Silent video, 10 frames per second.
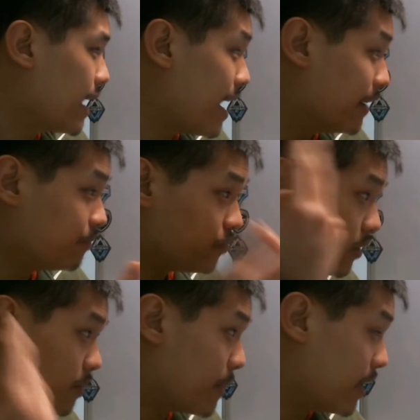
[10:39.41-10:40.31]
And
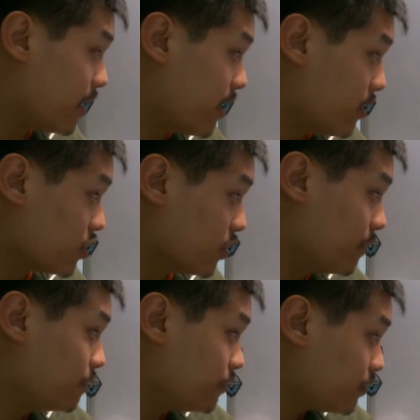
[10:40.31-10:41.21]
I also
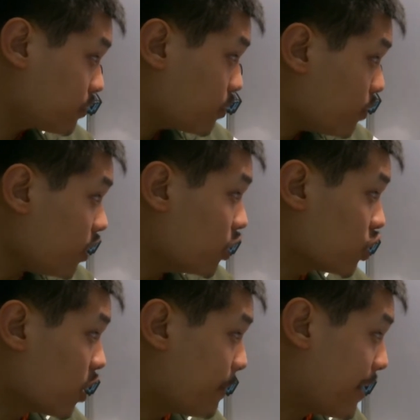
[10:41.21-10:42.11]

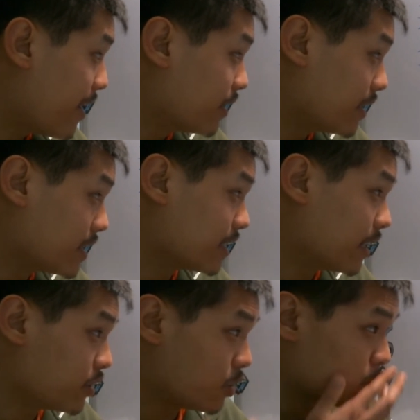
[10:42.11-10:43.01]
talk about how they
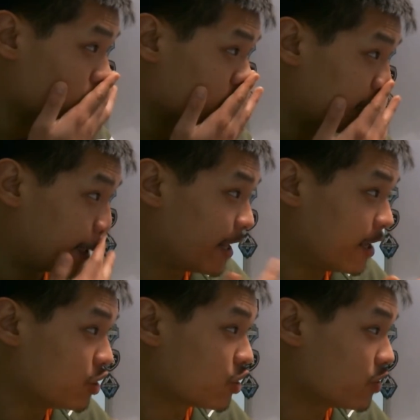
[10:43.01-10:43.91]
decide to also sign a
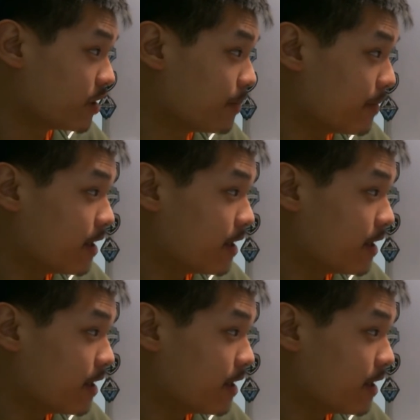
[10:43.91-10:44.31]
journeyman